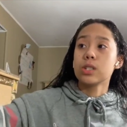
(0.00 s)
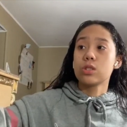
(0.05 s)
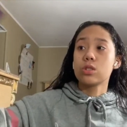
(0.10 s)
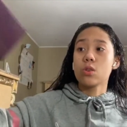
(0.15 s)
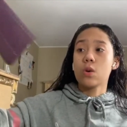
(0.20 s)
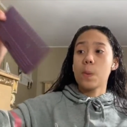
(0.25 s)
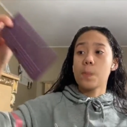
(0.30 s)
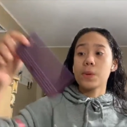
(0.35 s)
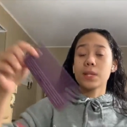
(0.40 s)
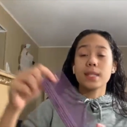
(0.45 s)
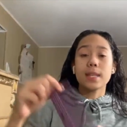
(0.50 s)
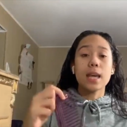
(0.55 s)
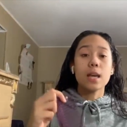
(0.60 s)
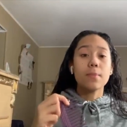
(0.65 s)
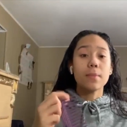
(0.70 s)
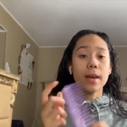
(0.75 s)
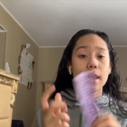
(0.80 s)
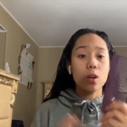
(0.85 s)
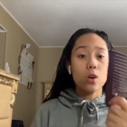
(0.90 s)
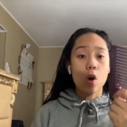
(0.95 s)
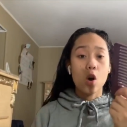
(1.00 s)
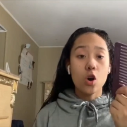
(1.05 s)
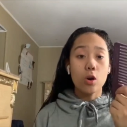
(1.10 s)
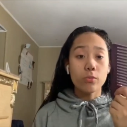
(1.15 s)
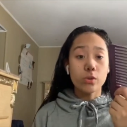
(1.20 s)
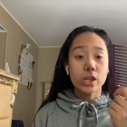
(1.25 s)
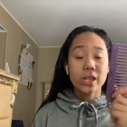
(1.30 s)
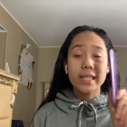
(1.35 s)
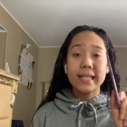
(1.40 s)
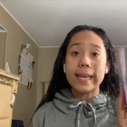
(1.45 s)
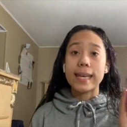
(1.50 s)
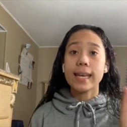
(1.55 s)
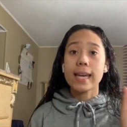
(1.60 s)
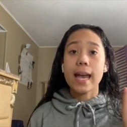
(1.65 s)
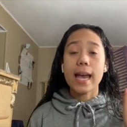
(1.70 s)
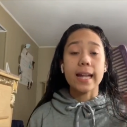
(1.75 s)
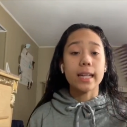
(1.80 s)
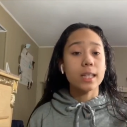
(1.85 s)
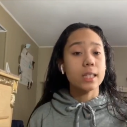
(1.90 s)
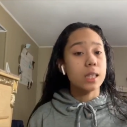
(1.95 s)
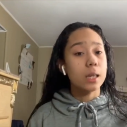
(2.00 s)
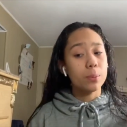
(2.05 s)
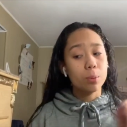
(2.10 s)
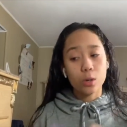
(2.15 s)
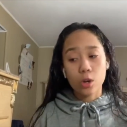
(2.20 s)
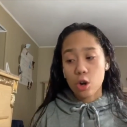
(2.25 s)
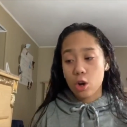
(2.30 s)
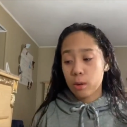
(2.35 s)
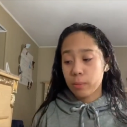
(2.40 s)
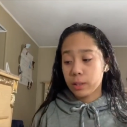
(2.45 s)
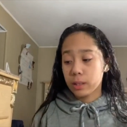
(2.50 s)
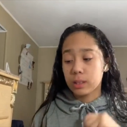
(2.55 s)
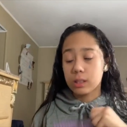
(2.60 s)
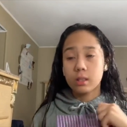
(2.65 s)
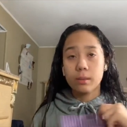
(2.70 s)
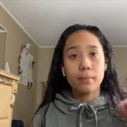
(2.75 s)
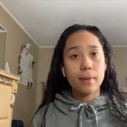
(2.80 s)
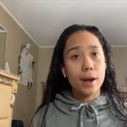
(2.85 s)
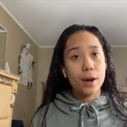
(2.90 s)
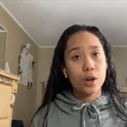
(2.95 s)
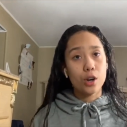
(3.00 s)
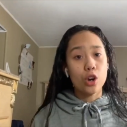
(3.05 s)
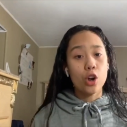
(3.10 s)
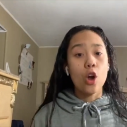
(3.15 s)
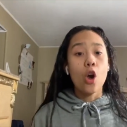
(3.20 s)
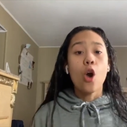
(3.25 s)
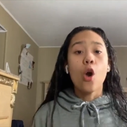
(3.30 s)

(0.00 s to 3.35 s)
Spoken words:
So I'm gonna take my comb. You could take any type of comb, it doesn't matter,